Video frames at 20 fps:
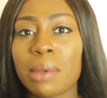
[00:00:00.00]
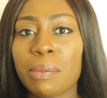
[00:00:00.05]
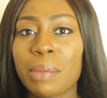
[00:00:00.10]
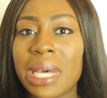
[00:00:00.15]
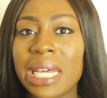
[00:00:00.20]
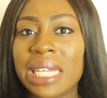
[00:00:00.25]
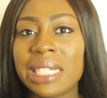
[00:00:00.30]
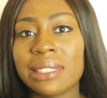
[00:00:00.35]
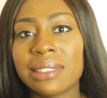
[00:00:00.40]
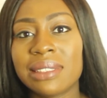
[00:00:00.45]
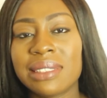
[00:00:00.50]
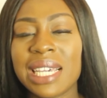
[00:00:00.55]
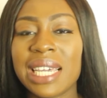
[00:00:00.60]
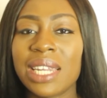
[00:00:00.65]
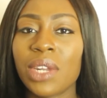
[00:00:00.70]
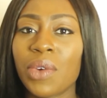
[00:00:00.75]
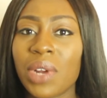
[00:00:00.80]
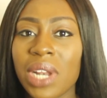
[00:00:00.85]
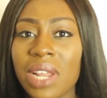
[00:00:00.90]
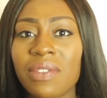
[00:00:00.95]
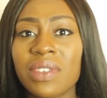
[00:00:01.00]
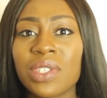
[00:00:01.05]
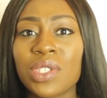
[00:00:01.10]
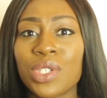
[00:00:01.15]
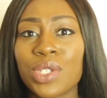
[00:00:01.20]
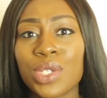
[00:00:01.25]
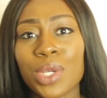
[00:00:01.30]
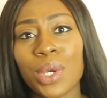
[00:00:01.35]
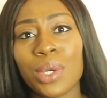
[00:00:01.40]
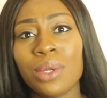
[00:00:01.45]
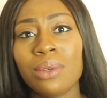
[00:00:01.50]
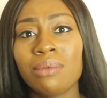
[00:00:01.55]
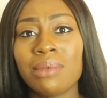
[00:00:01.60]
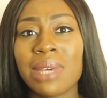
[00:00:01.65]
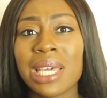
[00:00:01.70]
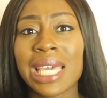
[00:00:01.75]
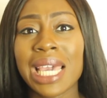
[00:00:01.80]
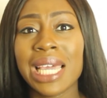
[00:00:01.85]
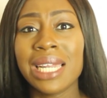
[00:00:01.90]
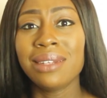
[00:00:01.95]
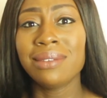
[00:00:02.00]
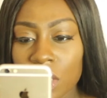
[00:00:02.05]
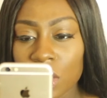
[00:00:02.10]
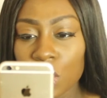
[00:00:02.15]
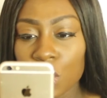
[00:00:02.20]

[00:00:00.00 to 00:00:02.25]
about 10 or 11 stone again.